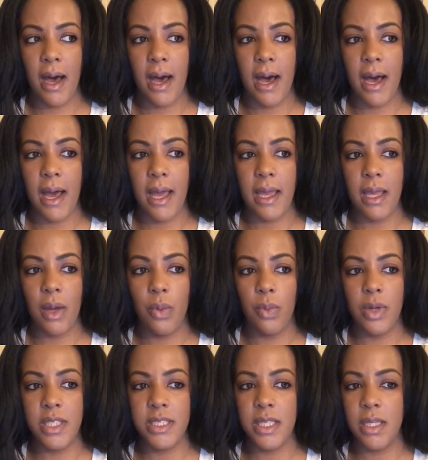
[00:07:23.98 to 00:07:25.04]
I
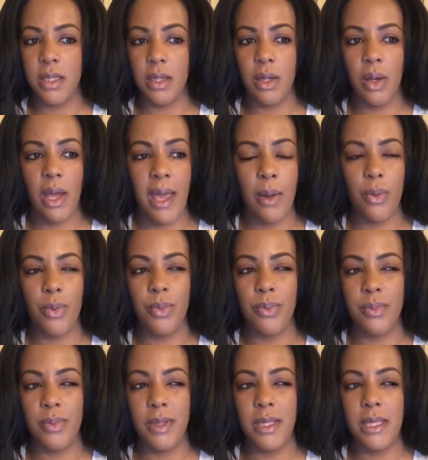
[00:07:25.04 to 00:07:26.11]
wasn't
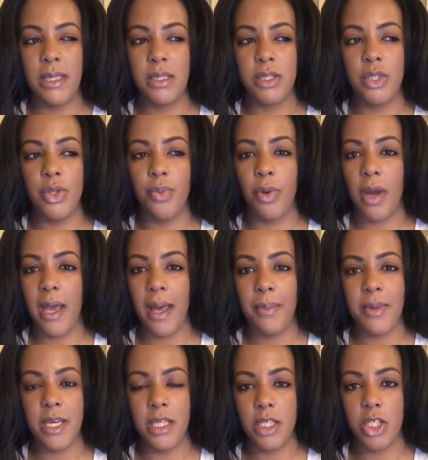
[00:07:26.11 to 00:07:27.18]
super
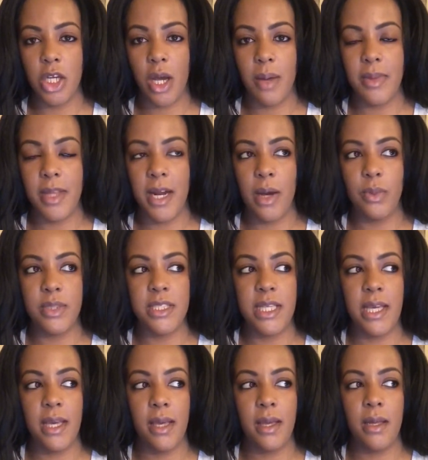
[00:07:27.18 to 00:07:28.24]
happy in the job that I was
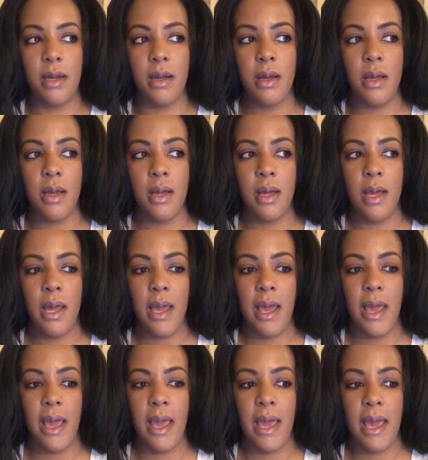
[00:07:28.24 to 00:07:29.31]
in.
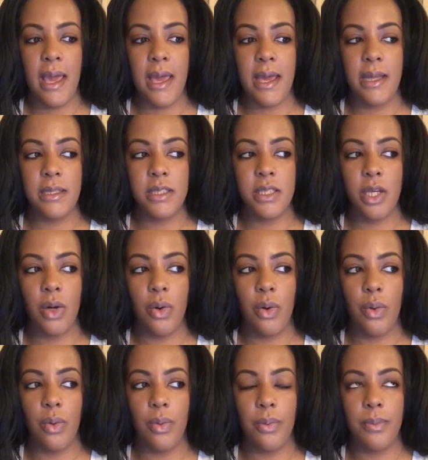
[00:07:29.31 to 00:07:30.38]
And
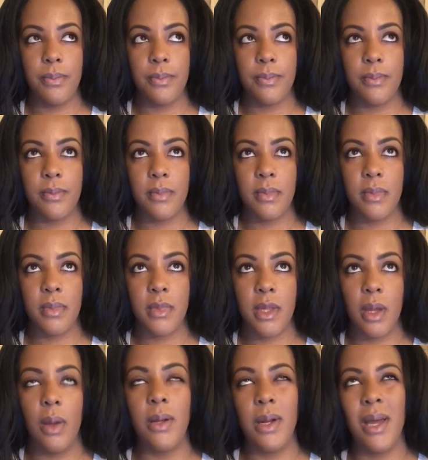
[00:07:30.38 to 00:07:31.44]
so,
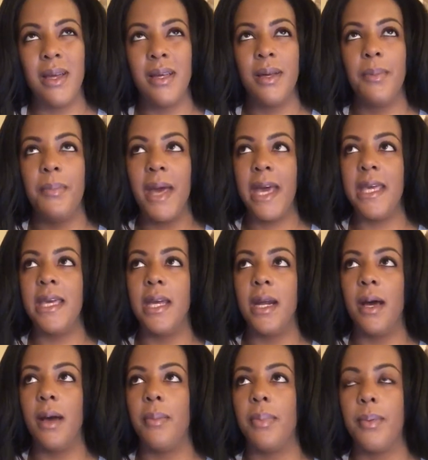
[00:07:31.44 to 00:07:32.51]
and backing it
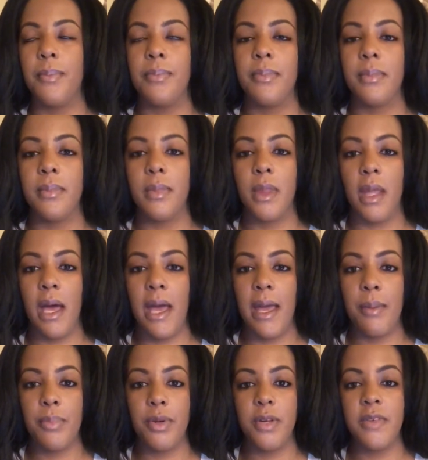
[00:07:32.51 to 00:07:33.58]
up, I
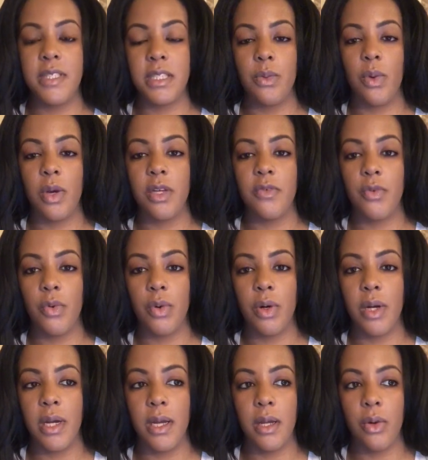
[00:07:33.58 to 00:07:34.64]
had previously worked
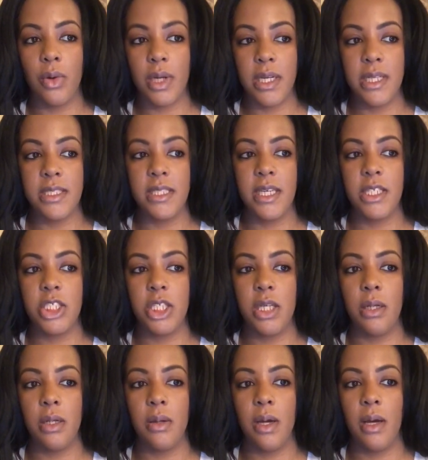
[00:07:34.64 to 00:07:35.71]
for an
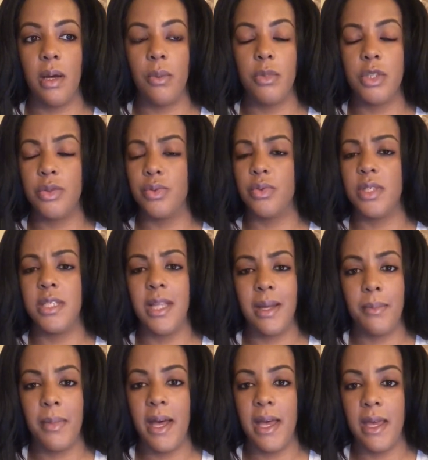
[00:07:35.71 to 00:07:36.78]
organization, which was really
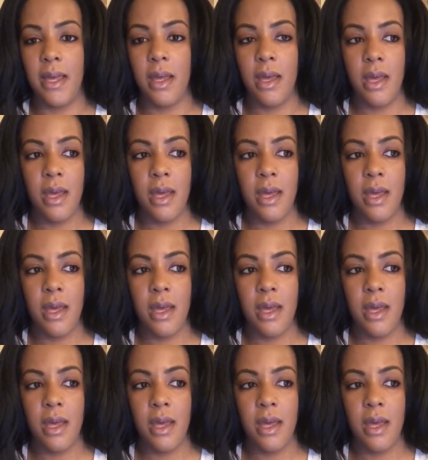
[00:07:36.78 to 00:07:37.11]
like my